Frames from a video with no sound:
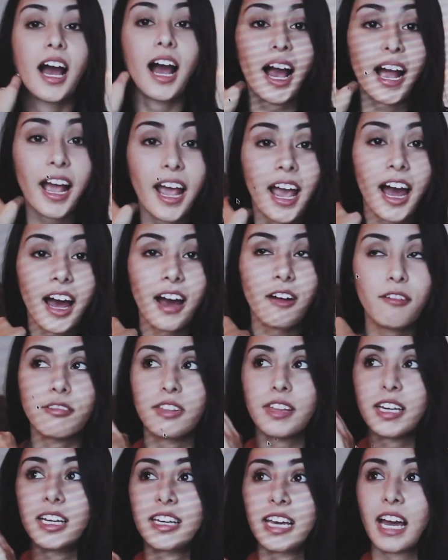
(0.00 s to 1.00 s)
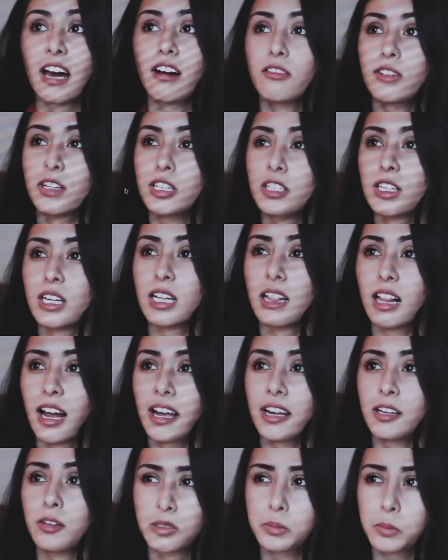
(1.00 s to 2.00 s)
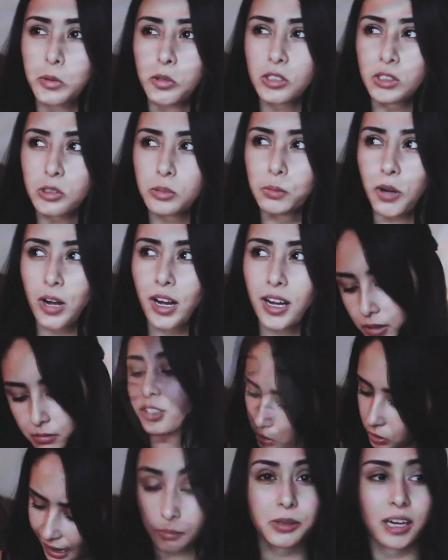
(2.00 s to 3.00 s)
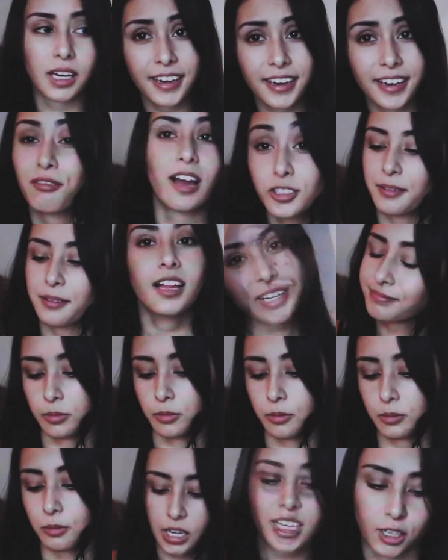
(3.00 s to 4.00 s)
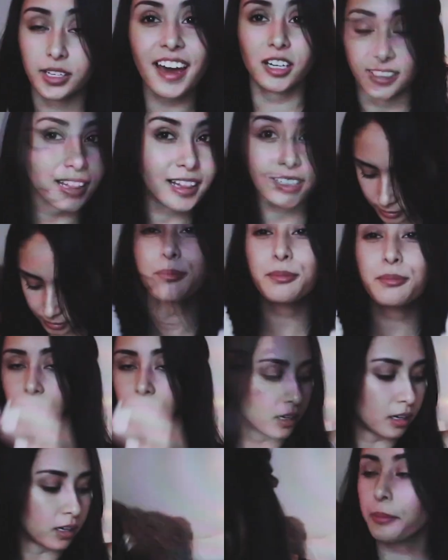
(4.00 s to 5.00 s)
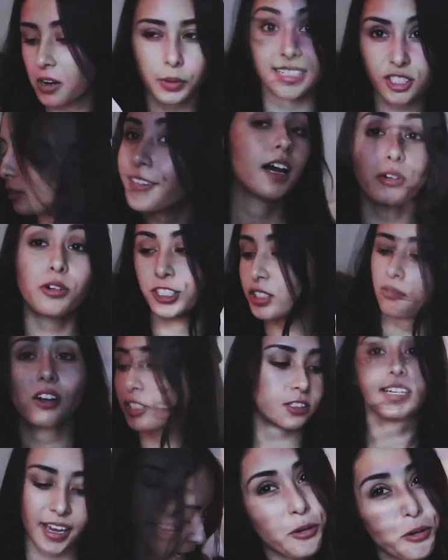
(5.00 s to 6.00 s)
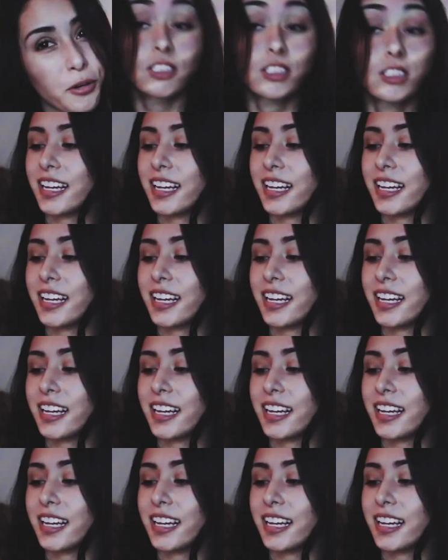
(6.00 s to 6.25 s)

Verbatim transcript: I really like the lights I had in the background. Oh, how cozy. I actually really liked my background